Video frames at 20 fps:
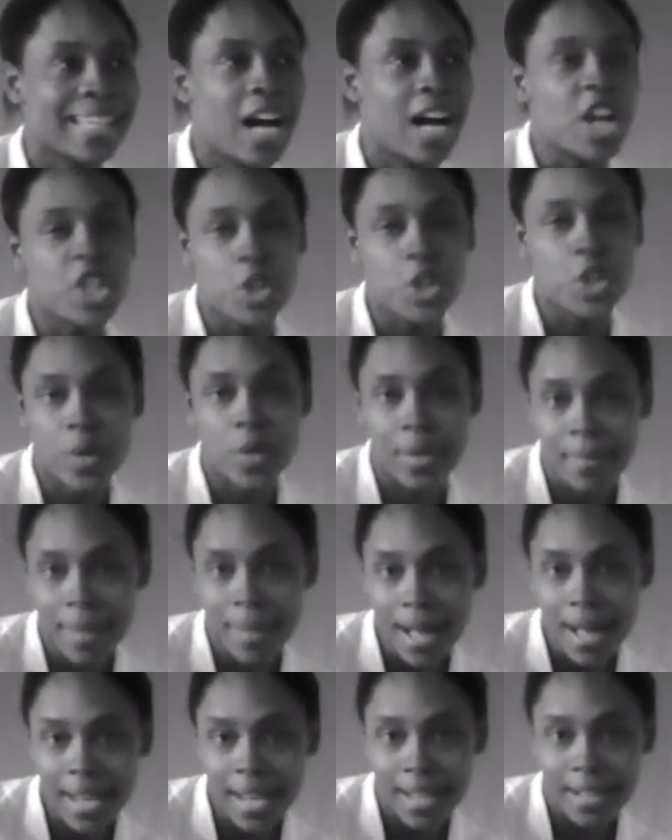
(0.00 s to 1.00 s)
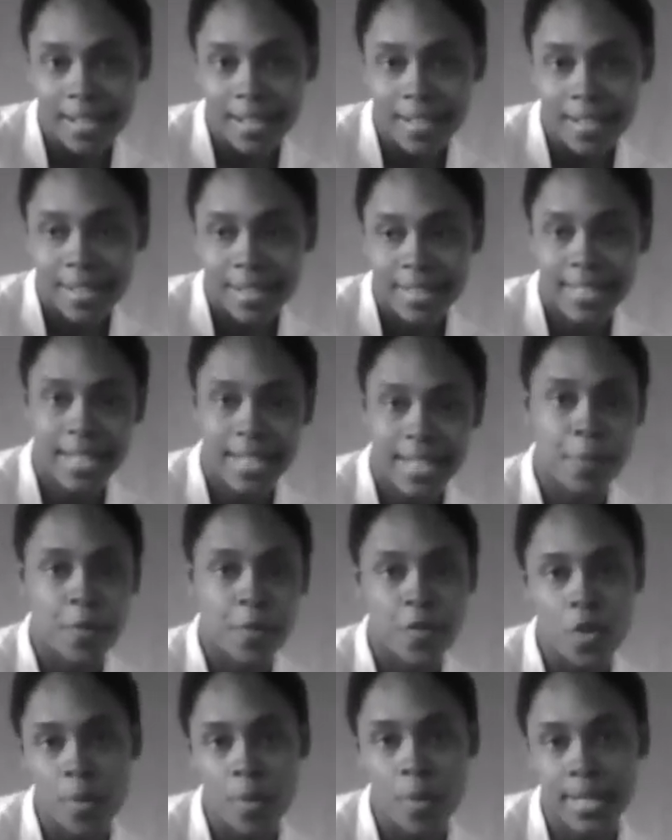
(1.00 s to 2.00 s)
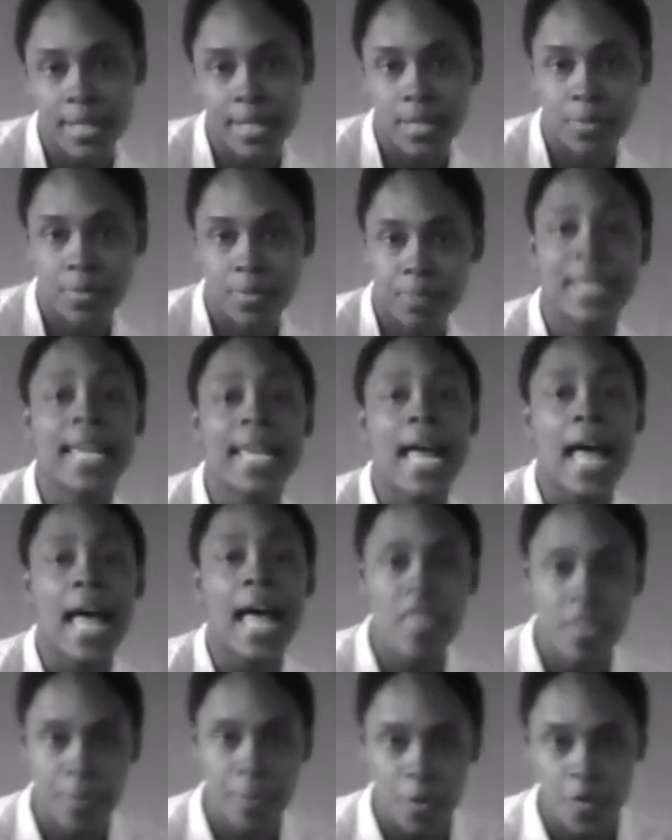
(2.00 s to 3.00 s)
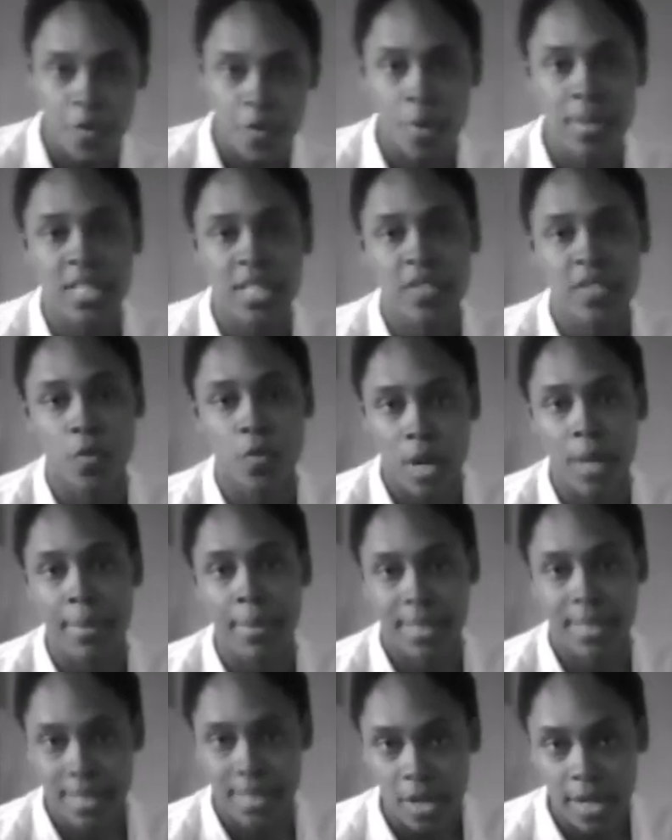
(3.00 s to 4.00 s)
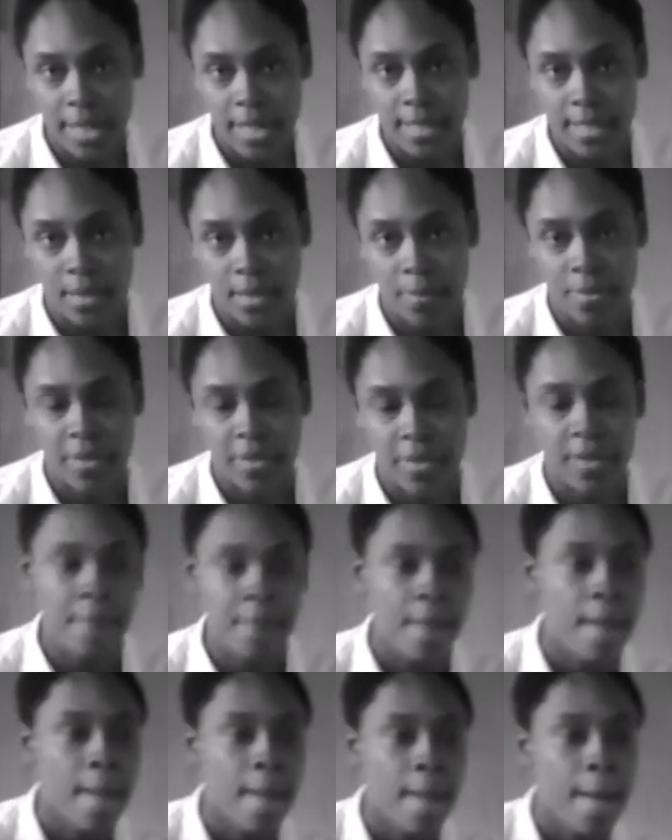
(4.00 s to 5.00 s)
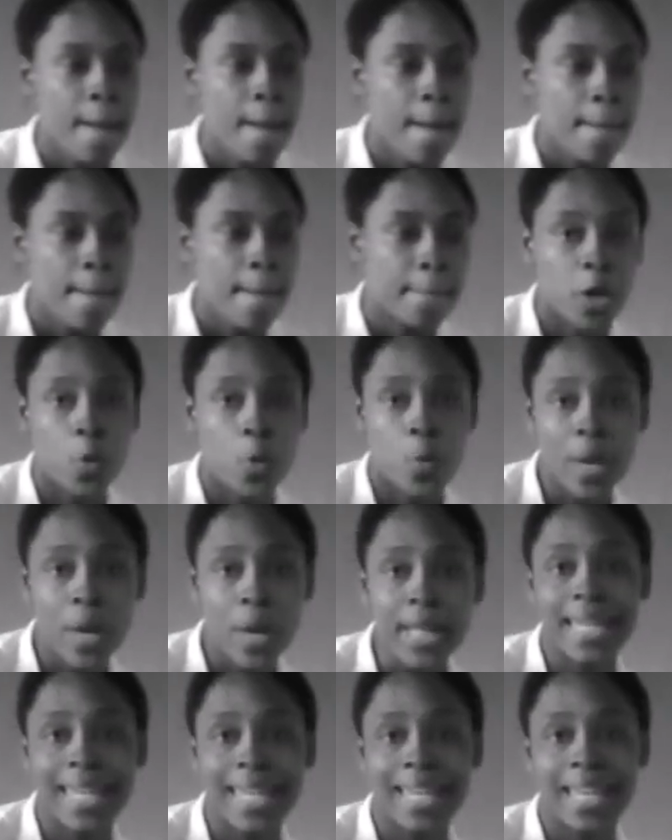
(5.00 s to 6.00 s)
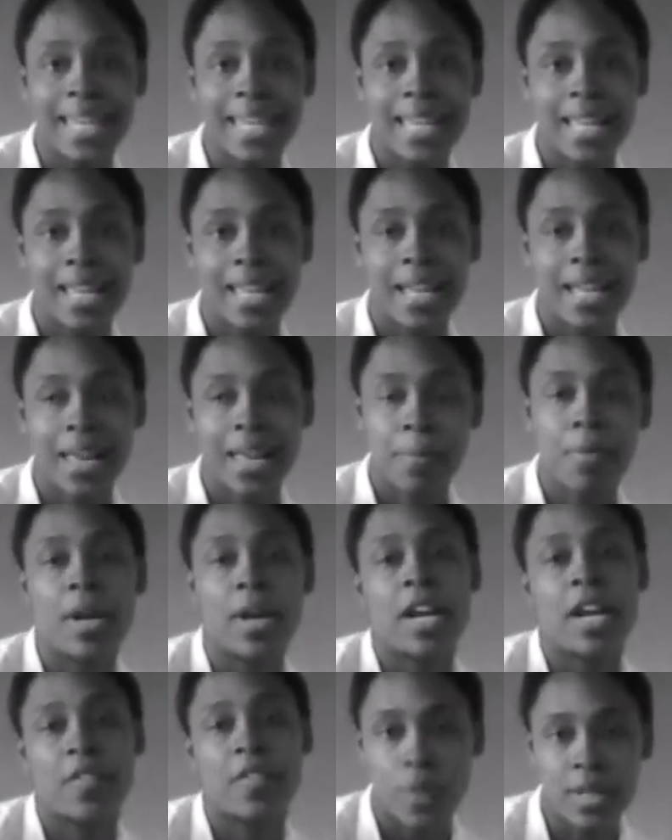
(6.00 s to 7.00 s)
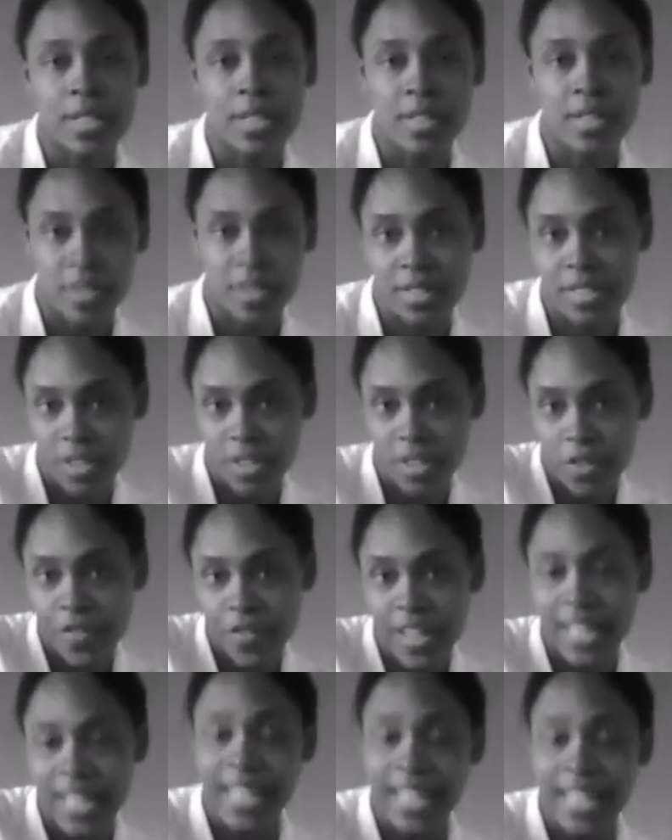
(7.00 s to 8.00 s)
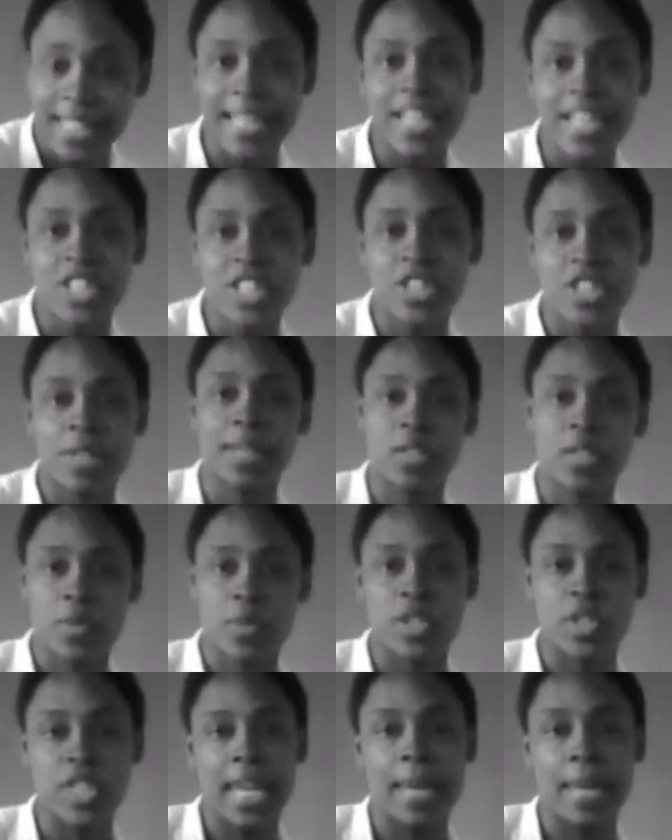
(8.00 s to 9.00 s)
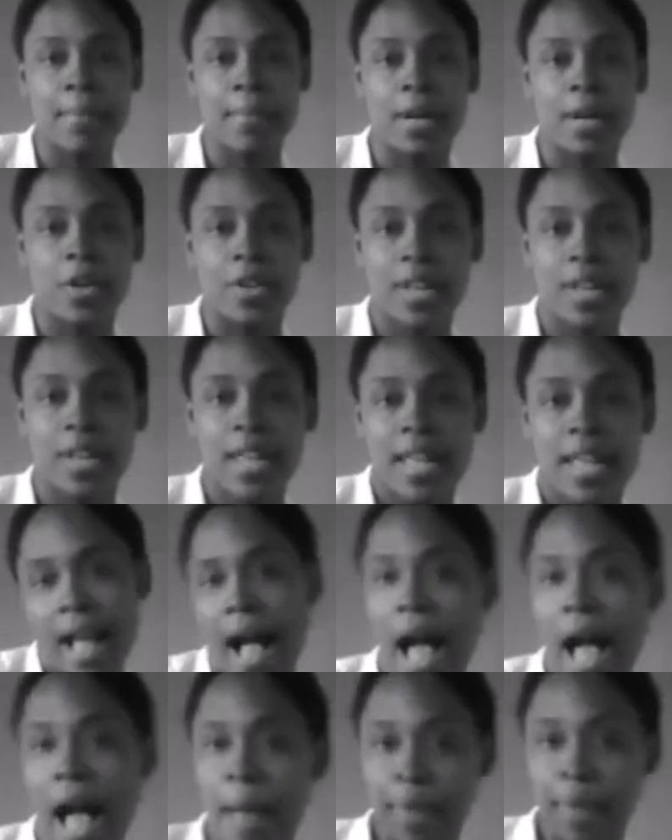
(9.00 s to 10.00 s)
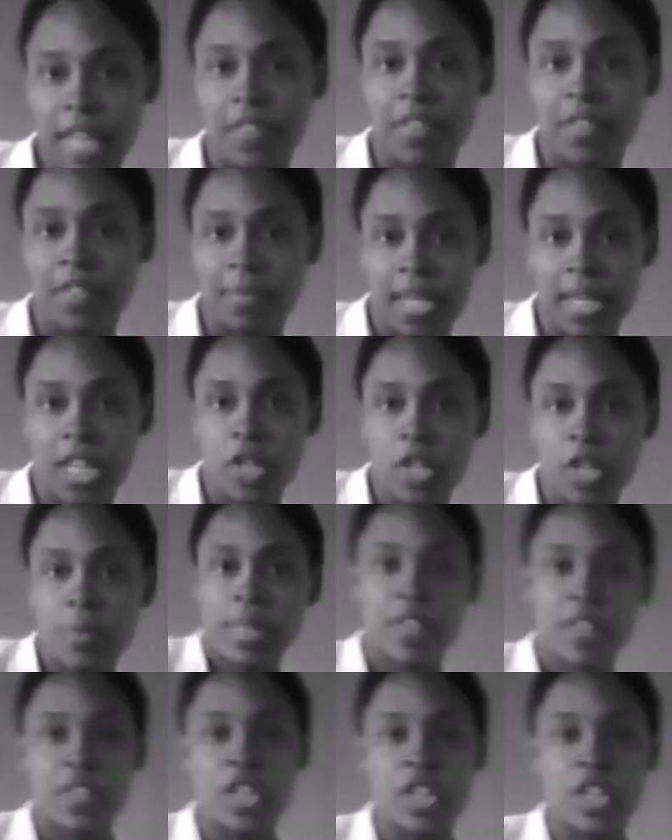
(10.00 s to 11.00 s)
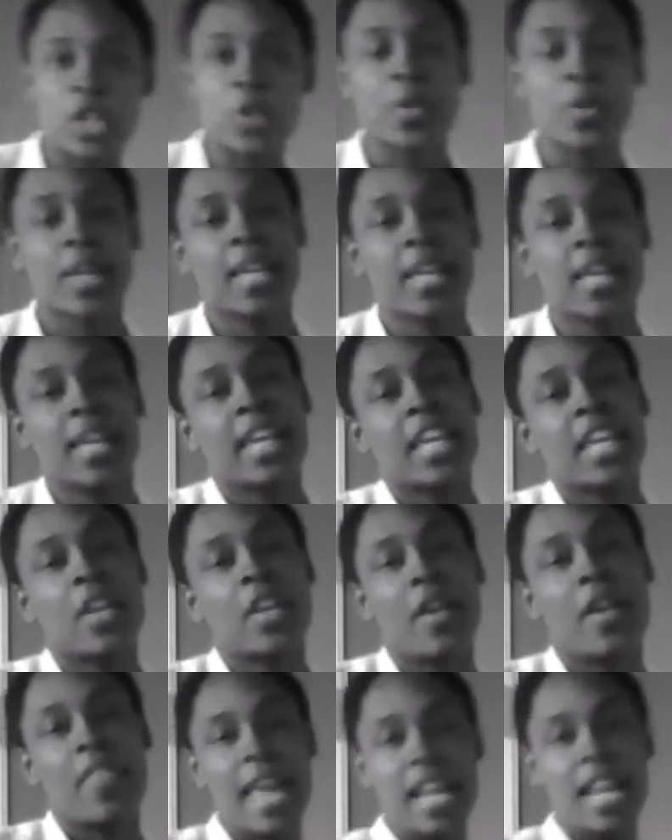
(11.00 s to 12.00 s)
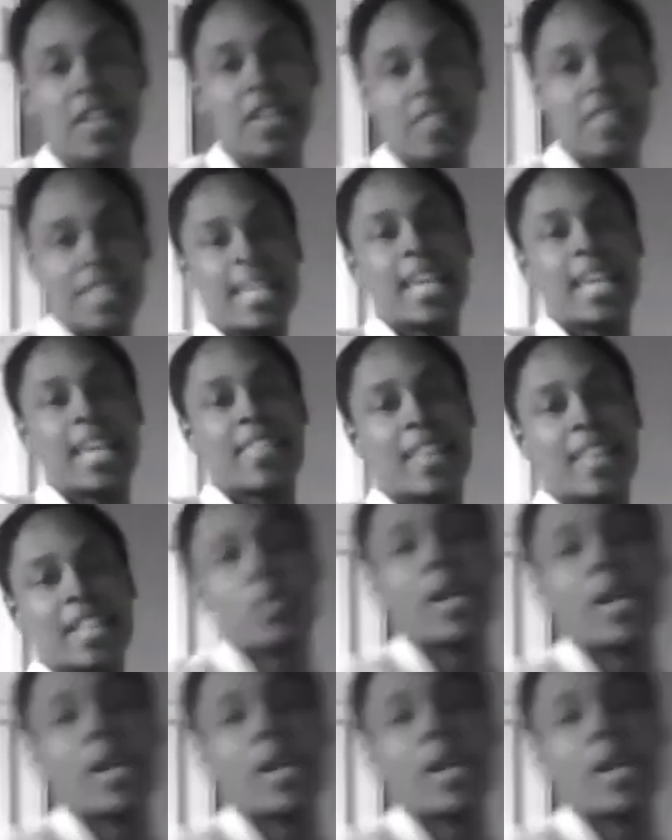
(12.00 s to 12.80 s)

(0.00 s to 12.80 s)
Usher and Maya did a performance, began the performance of Wanna Be Starting Something. But Whitney brought everyone to their feet, essentially, because when she came out, I believe in me, you believe in you. You know, at the end of the day, that's